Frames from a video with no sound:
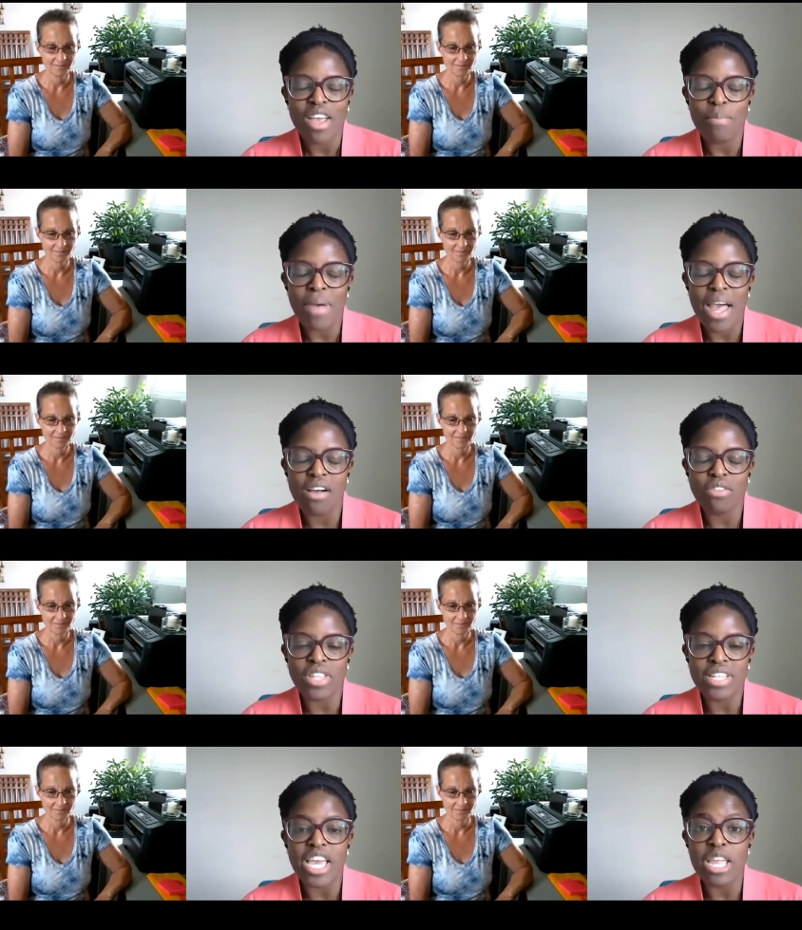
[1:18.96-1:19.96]
Speaker 1: about
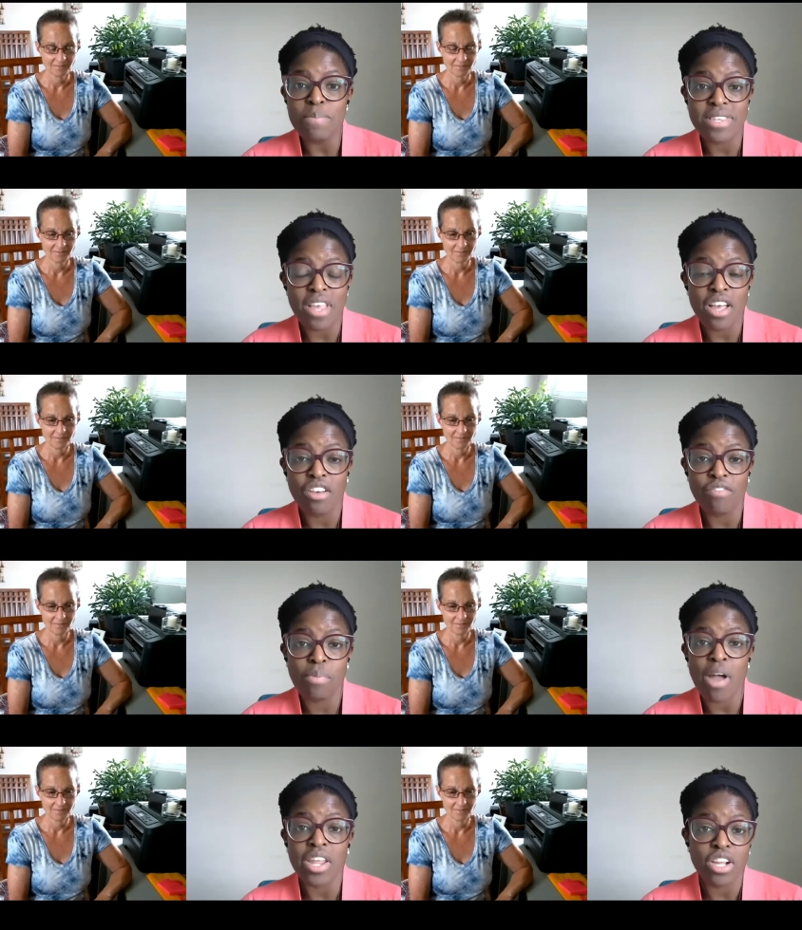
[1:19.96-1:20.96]
the types of
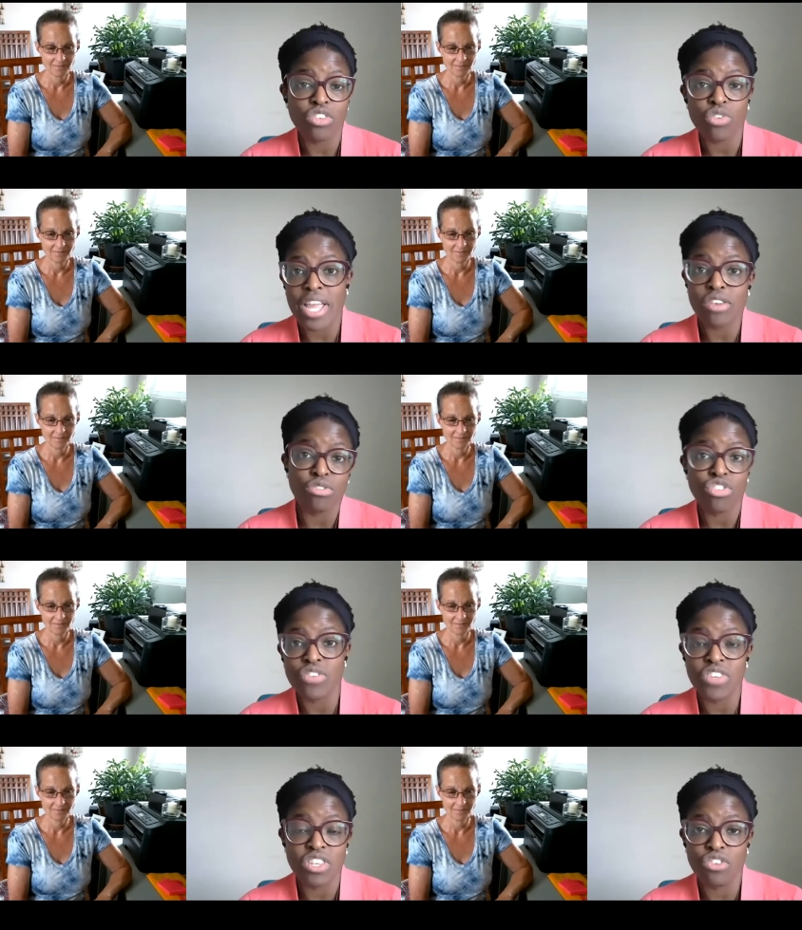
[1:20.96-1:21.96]
products and or
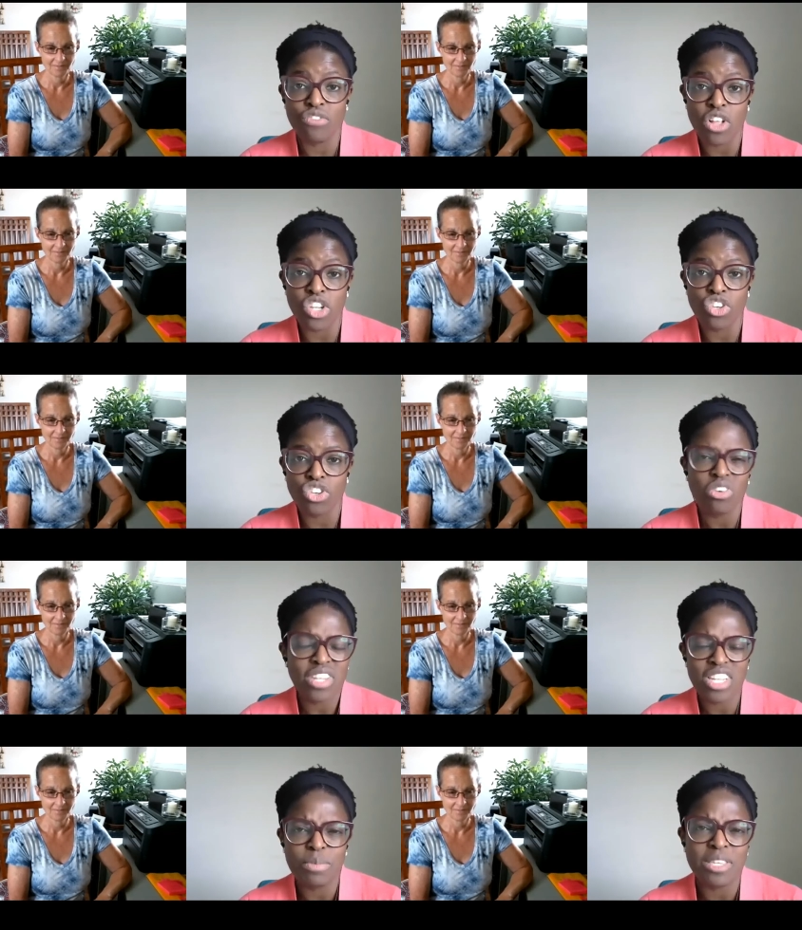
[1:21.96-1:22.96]
services you launched. You don't
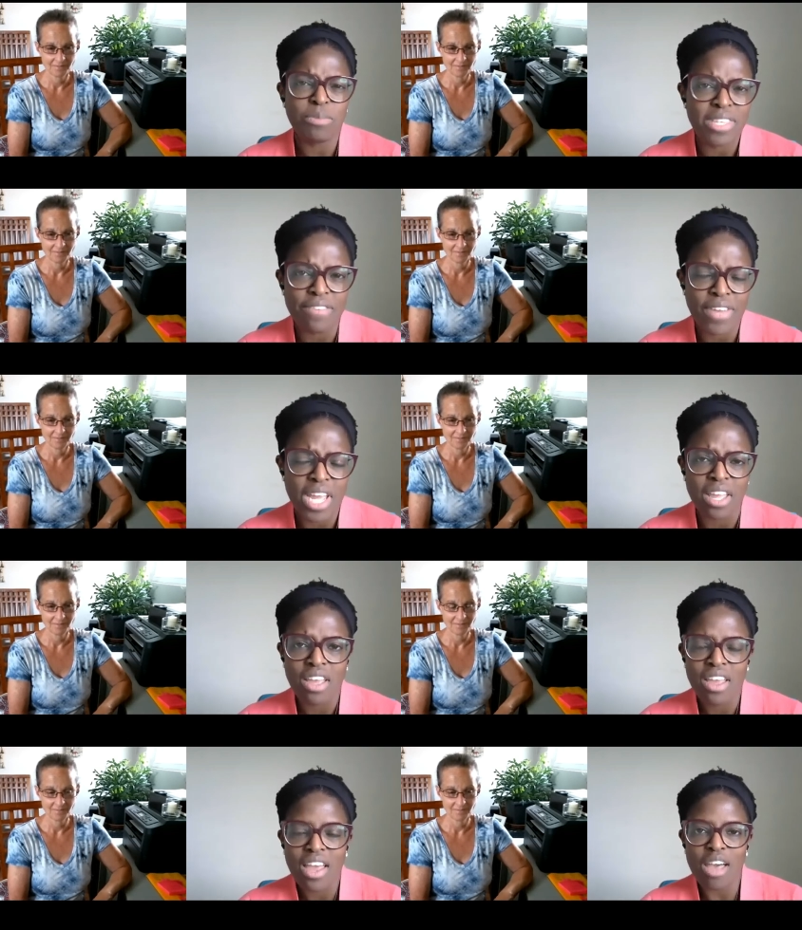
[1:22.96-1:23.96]
need to be specific
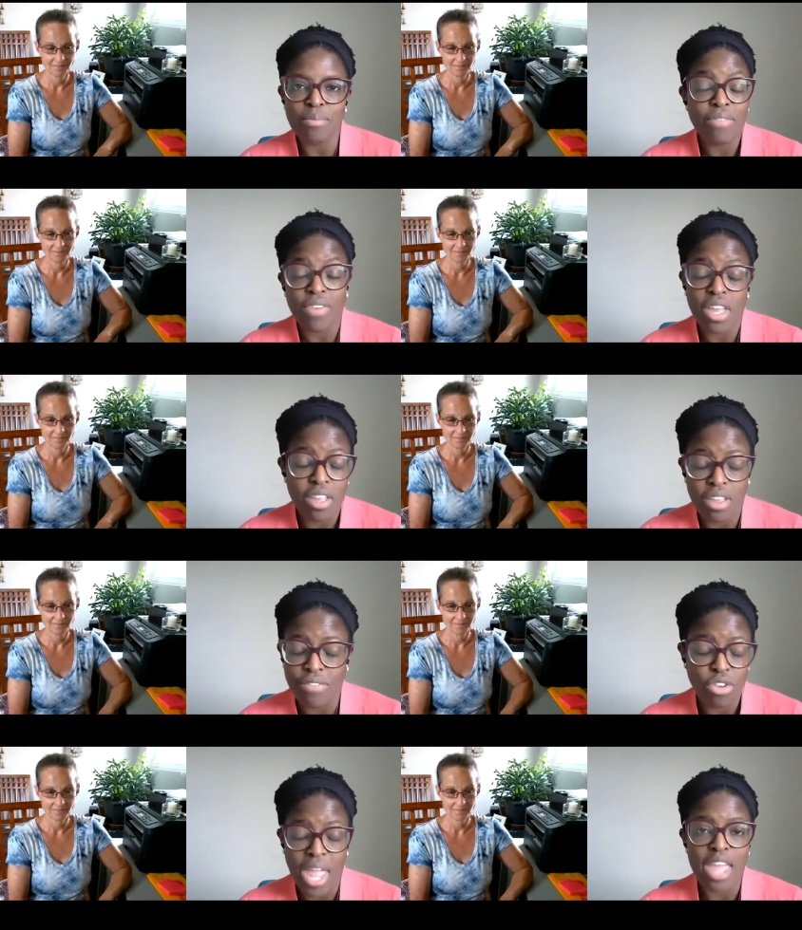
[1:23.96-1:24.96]
um, if,
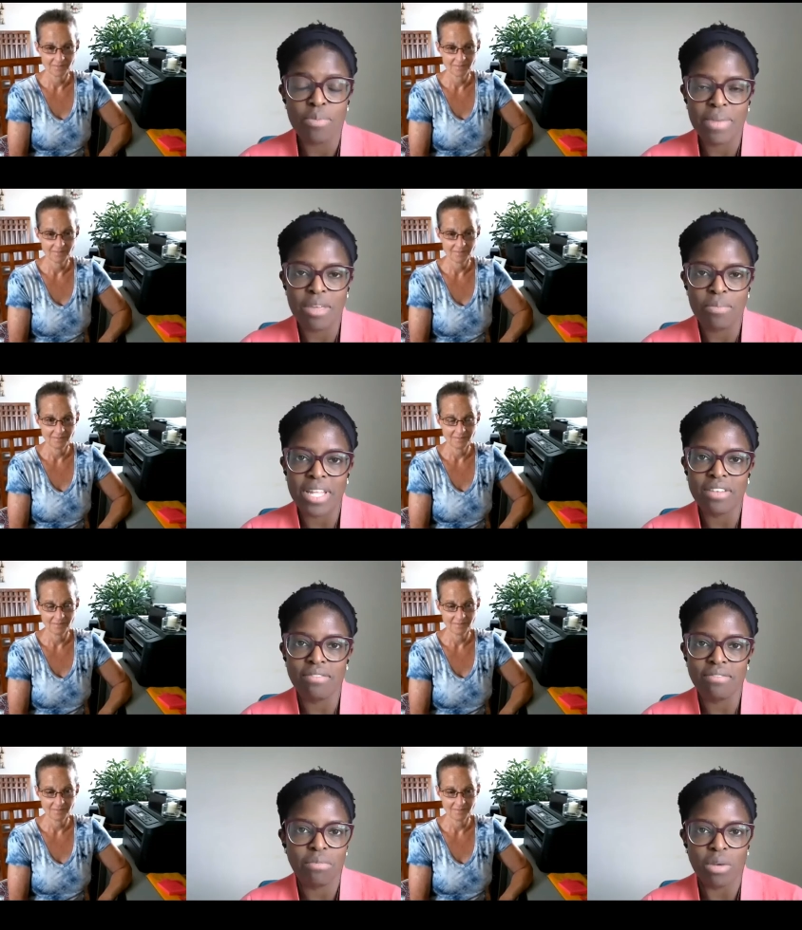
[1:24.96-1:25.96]
if you can't be, but
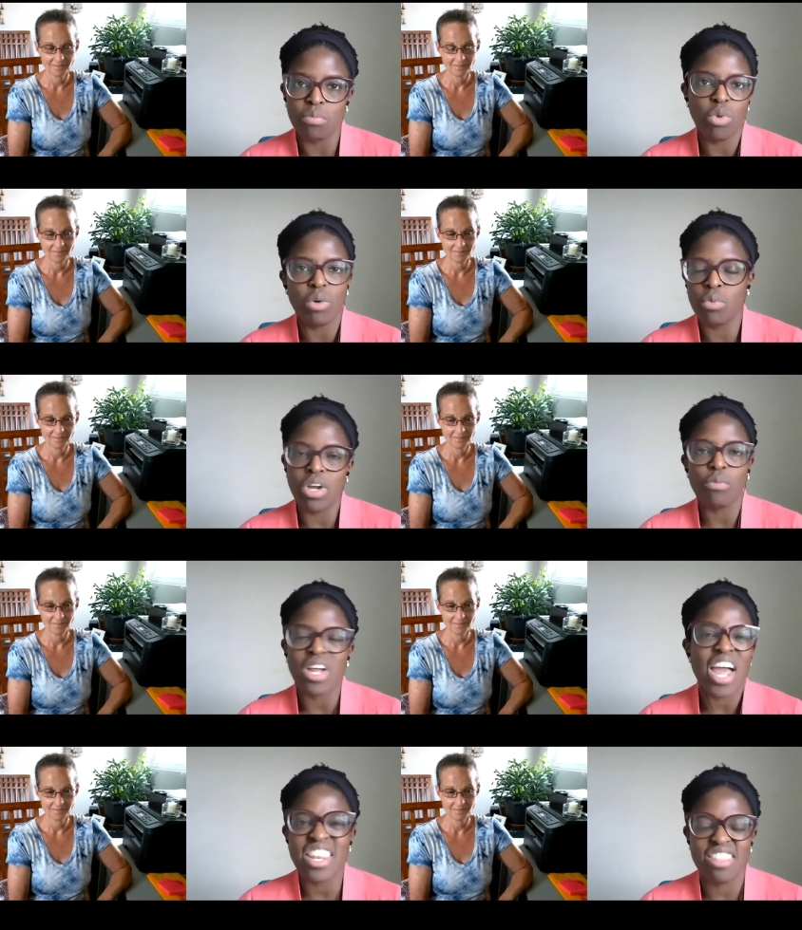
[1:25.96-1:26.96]
you know, what, what,
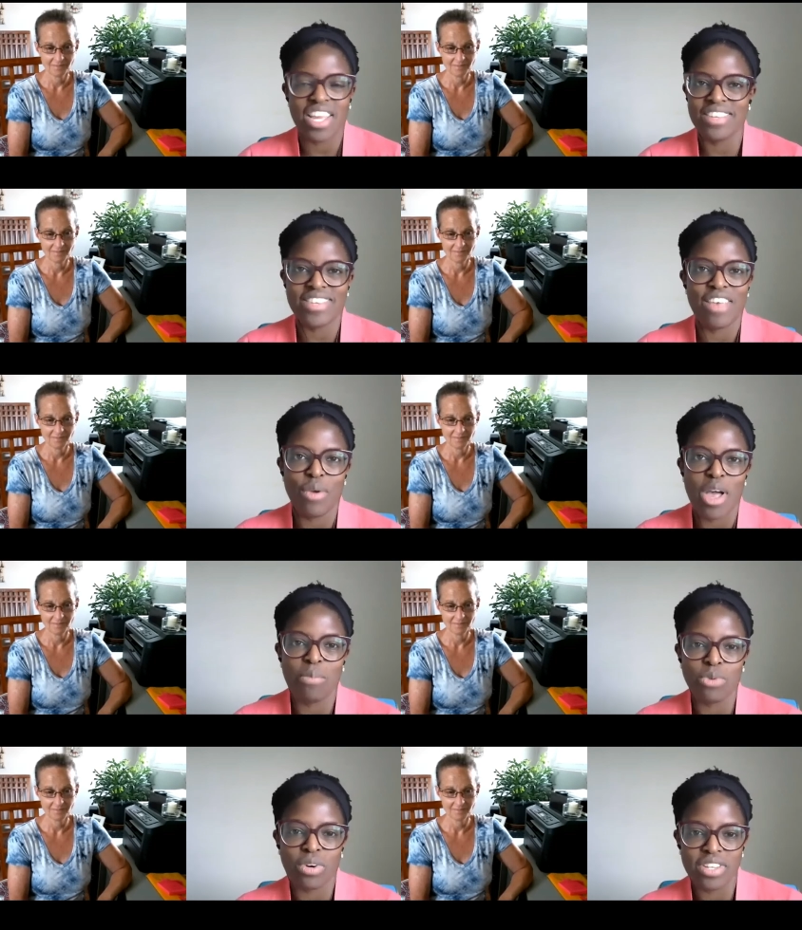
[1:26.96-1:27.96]
what kind of things have you
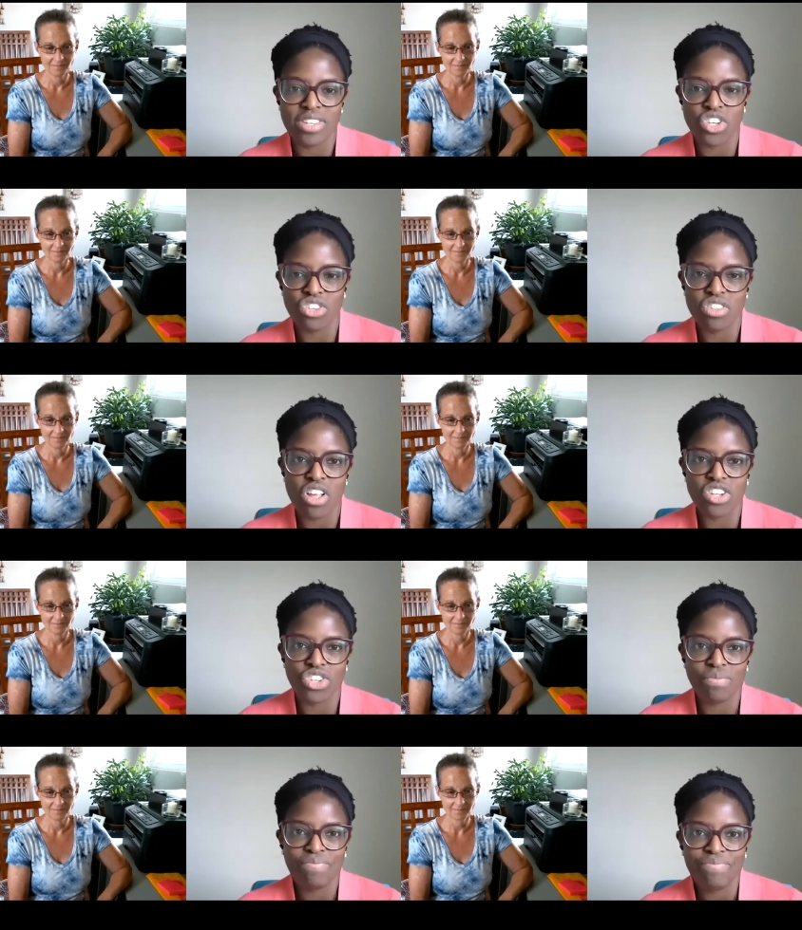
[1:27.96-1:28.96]
helped organizations
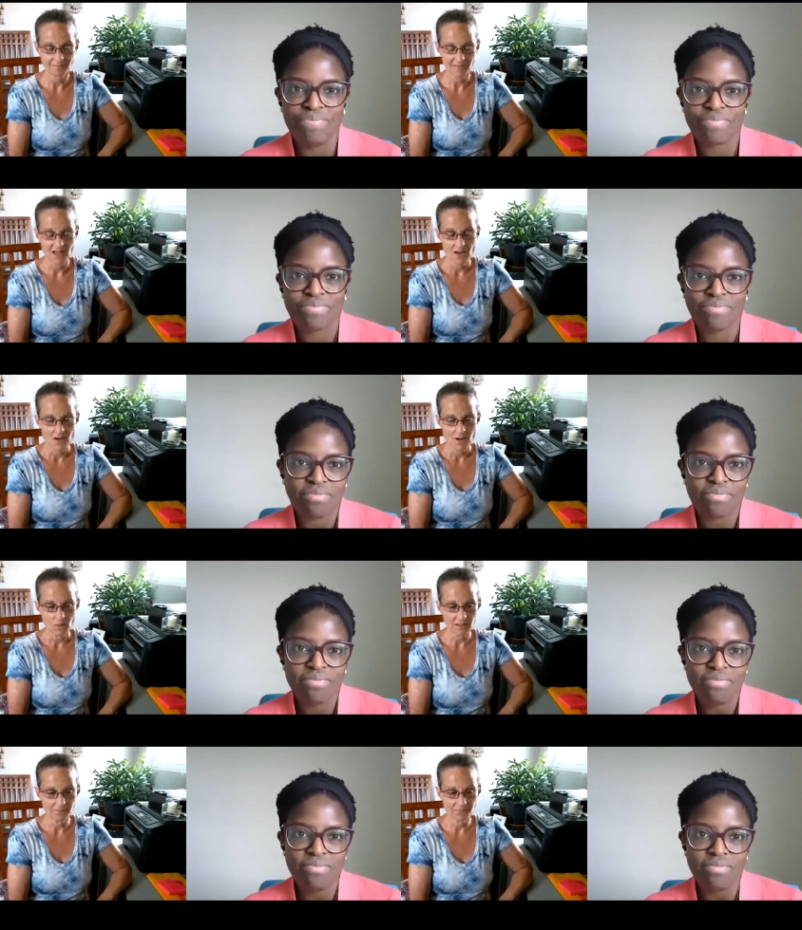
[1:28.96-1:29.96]
launch?
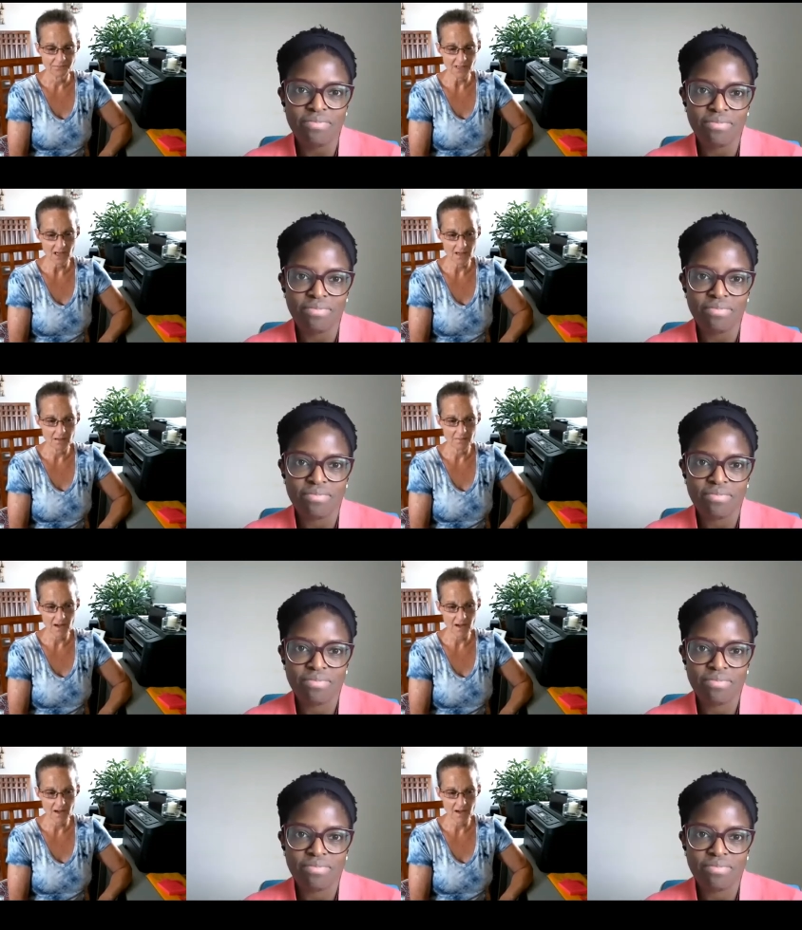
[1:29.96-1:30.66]
Speaker 2: Well, um,